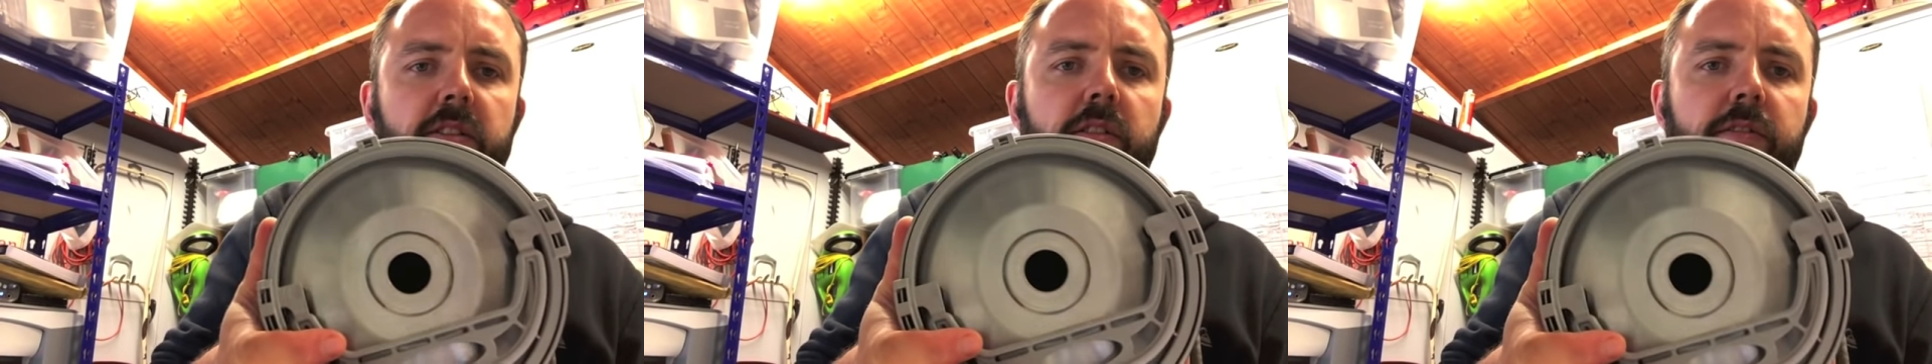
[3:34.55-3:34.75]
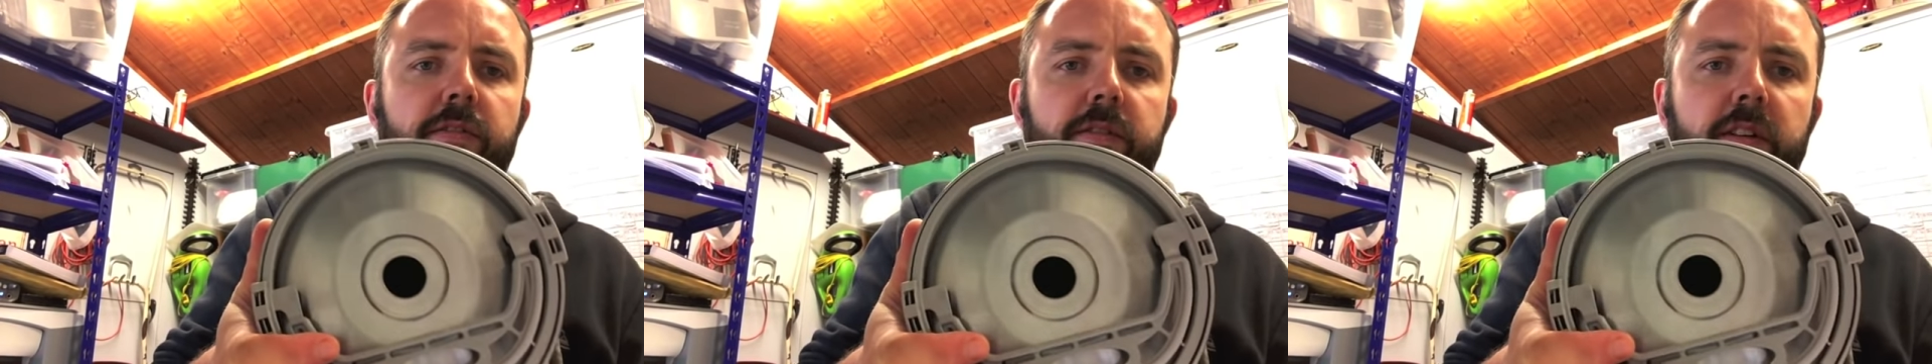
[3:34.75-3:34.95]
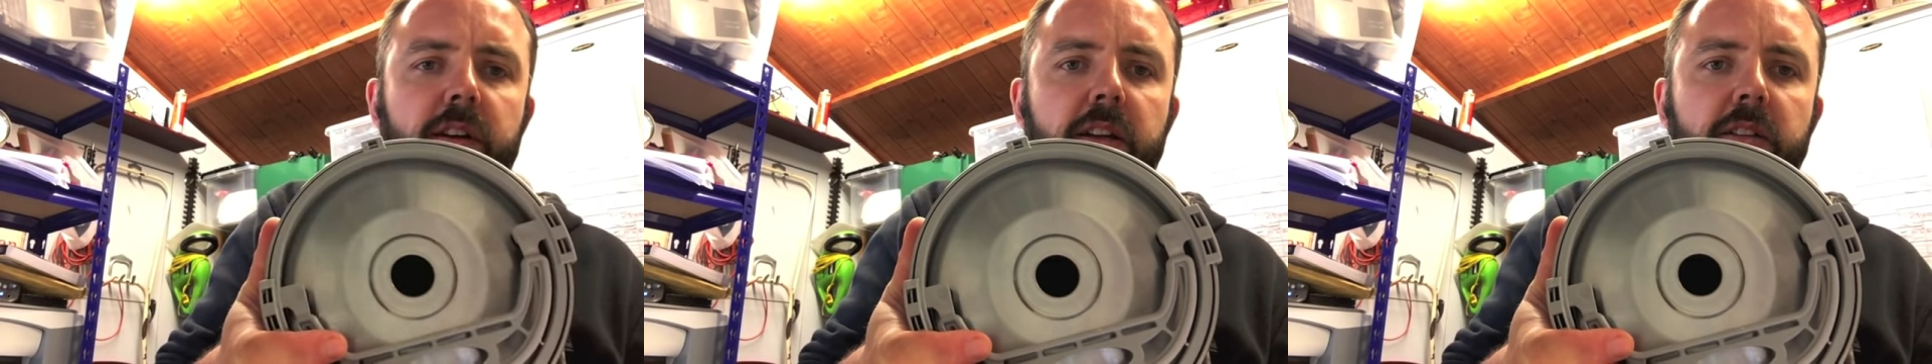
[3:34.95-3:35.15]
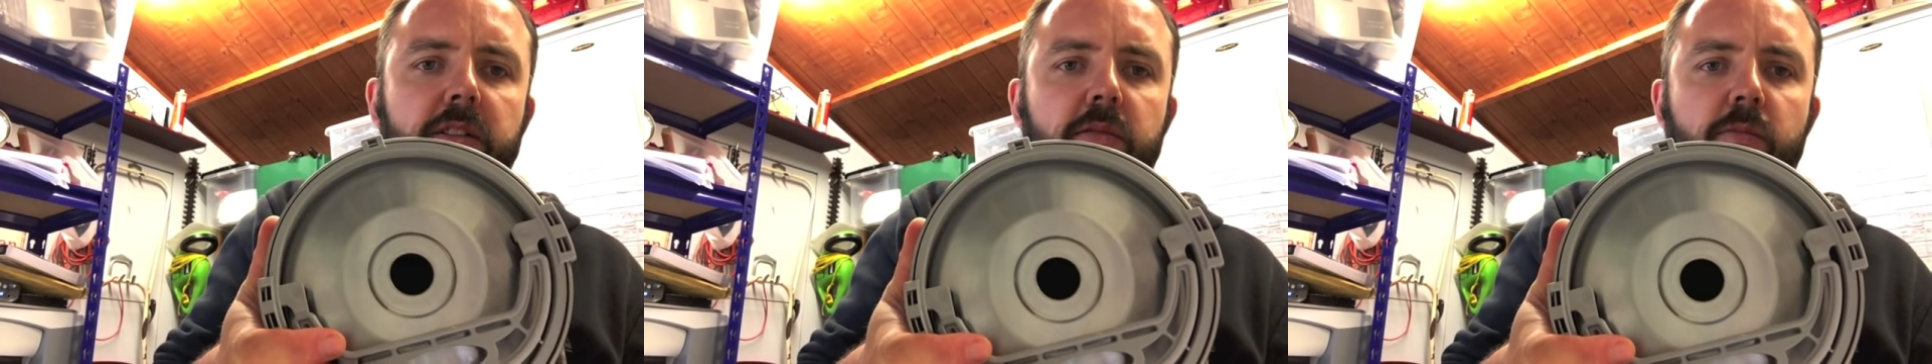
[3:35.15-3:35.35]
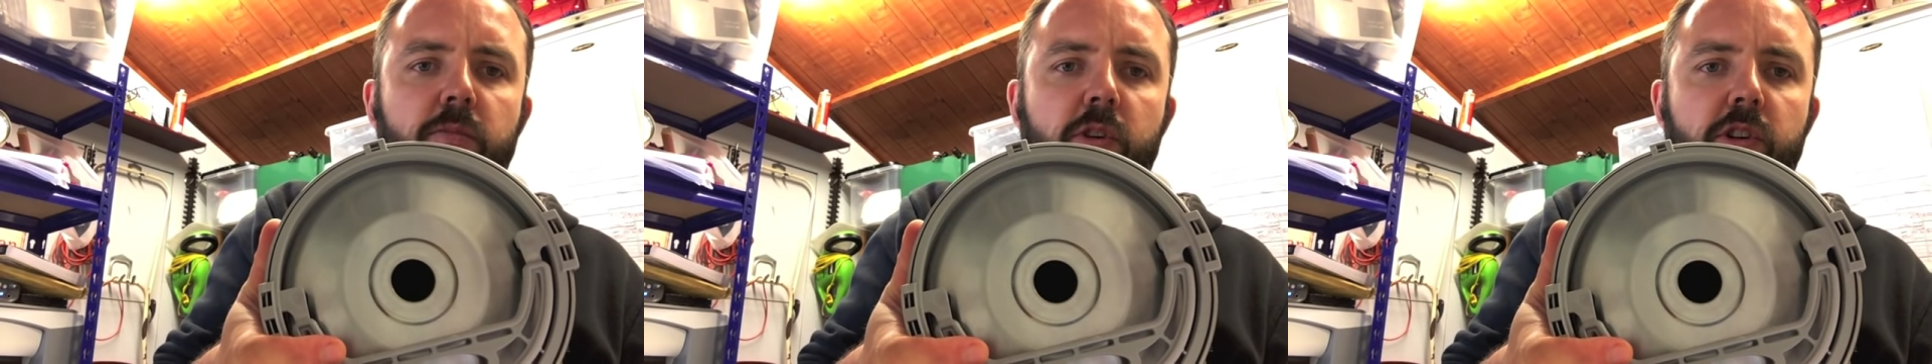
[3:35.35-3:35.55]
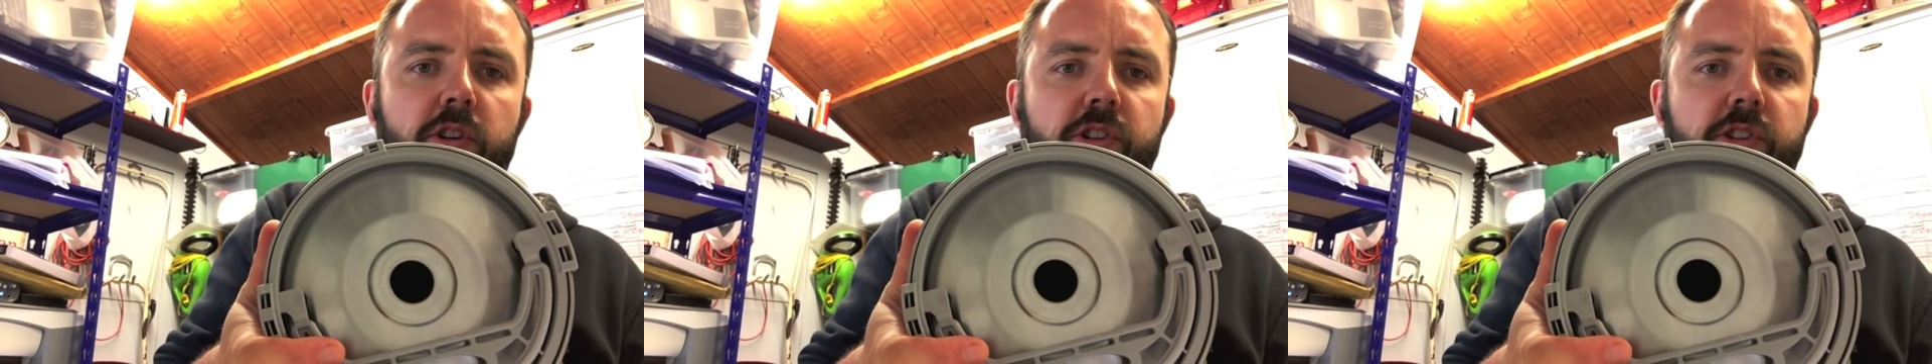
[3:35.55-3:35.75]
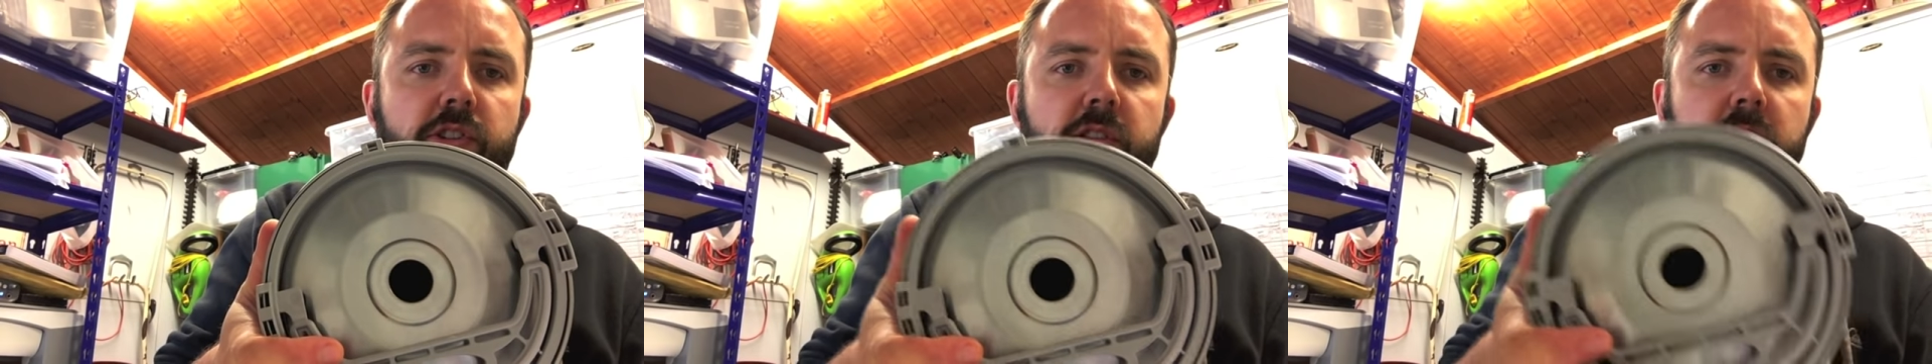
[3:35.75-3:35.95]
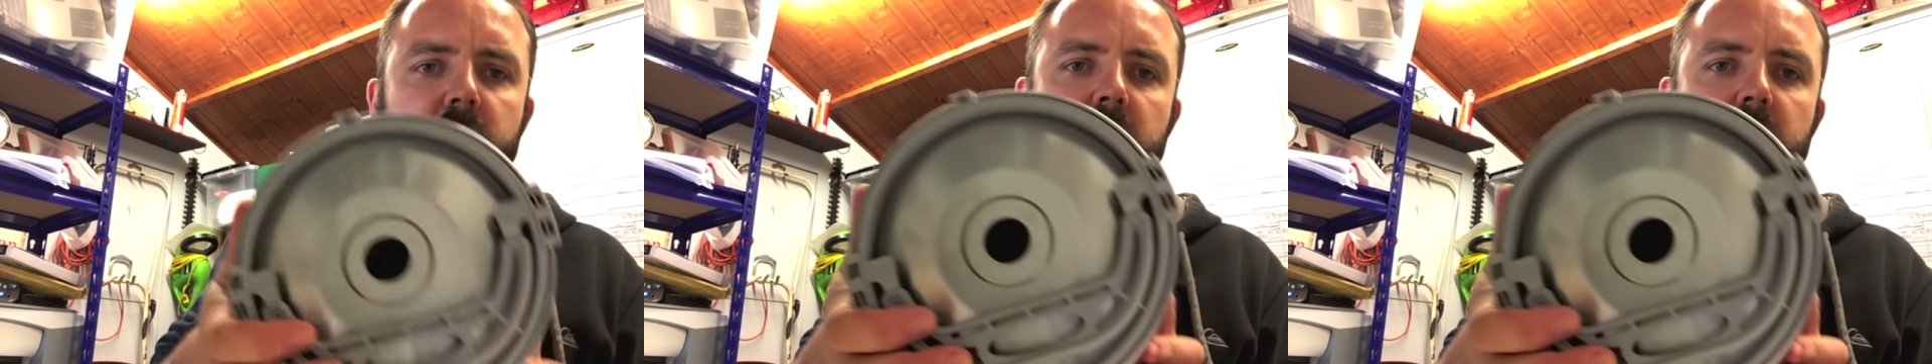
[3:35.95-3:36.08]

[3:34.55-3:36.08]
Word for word: off and wash